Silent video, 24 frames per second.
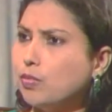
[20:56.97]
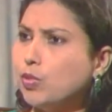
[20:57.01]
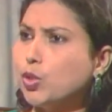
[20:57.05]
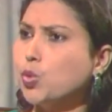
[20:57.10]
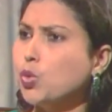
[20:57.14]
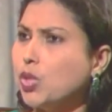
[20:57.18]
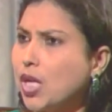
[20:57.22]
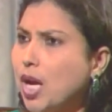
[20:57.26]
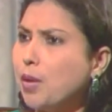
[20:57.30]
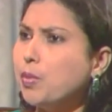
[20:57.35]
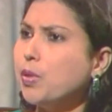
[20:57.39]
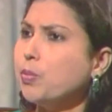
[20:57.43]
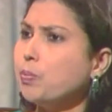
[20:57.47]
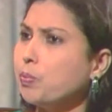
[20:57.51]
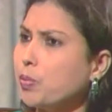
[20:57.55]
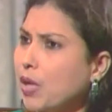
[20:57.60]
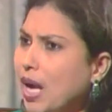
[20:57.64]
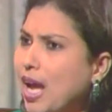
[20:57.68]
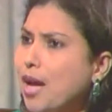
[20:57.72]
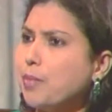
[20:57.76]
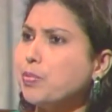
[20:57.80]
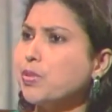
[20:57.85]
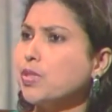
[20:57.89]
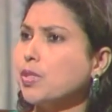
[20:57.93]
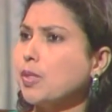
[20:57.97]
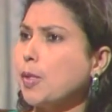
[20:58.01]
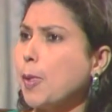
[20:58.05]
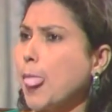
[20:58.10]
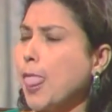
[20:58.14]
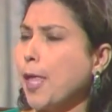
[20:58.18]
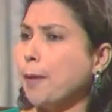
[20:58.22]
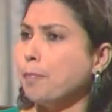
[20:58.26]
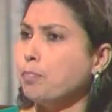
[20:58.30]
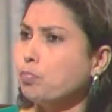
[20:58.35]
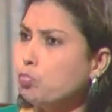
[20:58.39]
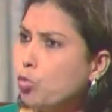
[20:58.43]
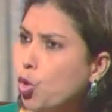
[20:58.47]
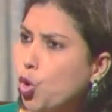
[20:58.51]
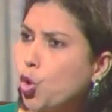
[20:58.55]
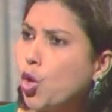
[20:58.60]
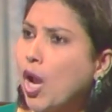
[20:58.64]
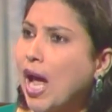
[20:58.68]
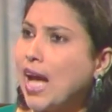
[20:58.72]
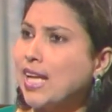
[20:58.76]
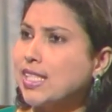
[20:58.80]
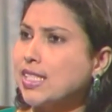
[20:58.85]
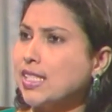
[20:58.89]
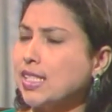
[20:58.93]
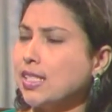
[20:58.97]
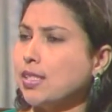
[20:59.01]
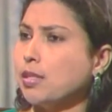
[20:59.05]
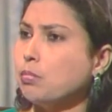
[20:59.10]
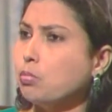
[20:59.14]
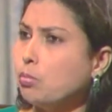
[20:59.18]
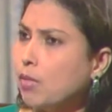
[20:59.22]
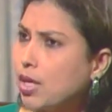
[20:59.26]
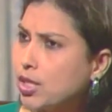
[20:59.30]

which could have been perhaps more lasting,